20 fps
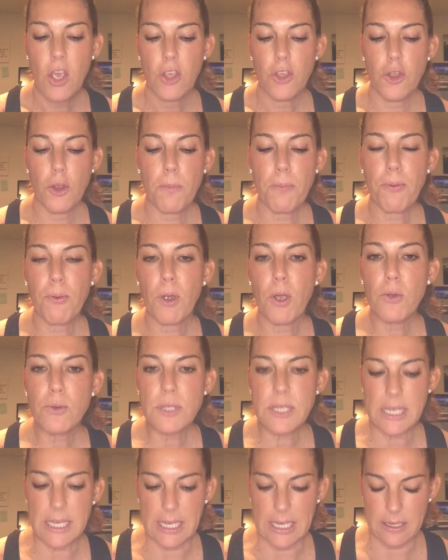Your
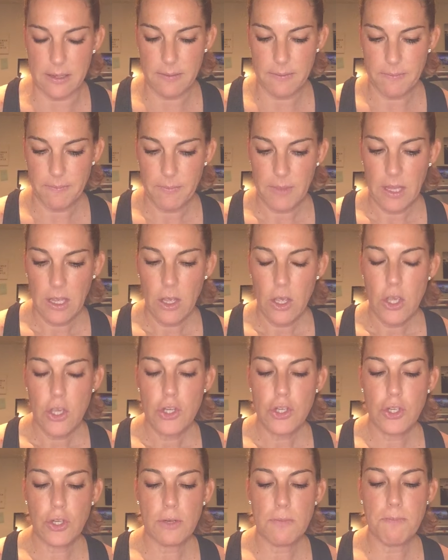protein
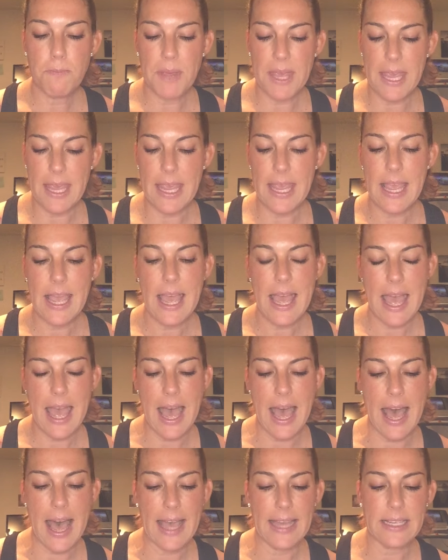should be
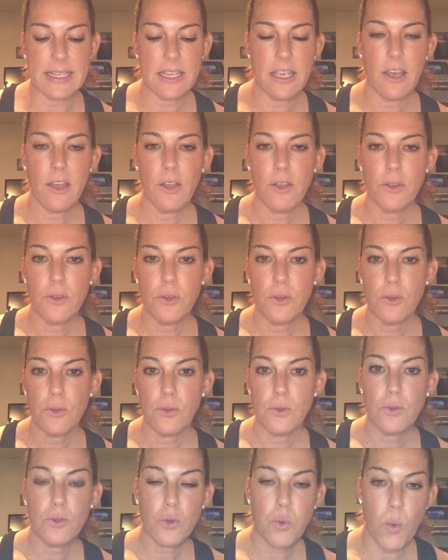at
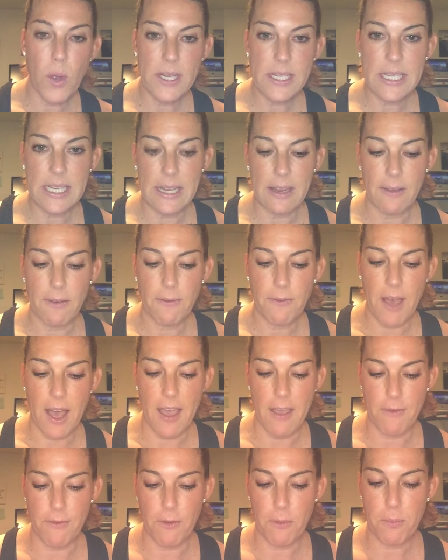
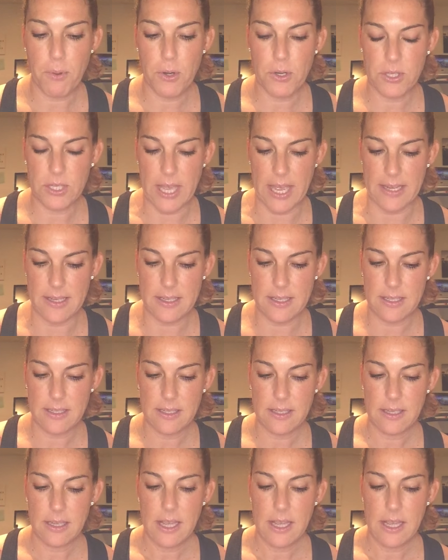25%.